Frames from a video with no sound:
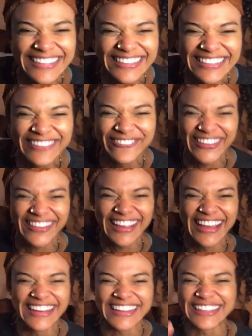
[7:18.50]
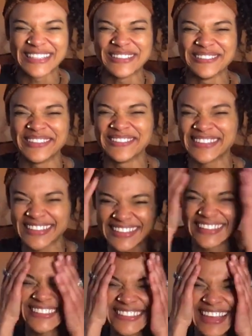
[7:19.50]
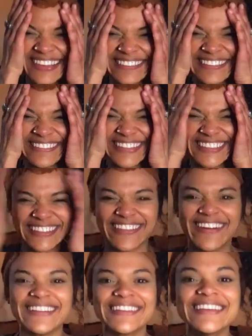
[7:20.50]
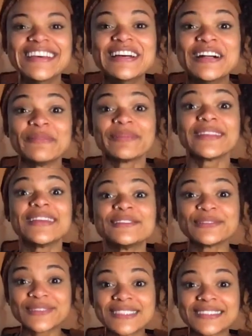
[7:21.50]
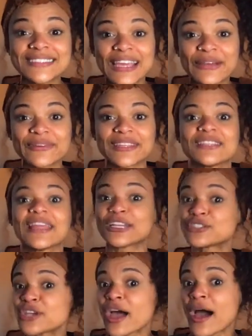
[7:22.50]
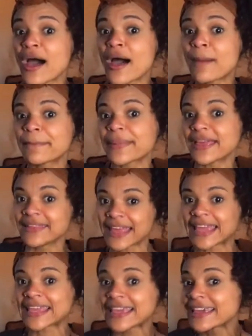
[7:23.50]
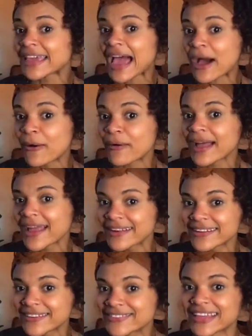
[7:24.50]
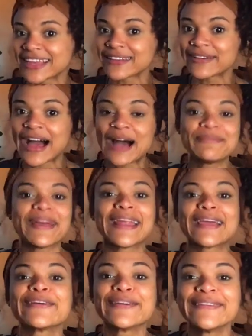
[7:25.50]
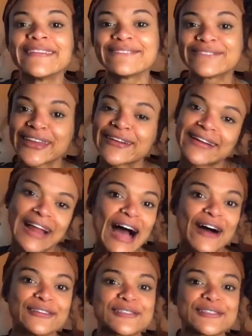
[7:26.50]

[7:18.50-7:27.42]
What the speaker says: If you're Ghanaian, you know what it is. I don't know what it's called. But they do this thing where they like jump and like kick out kind of and clap, and I couldn't figure it out.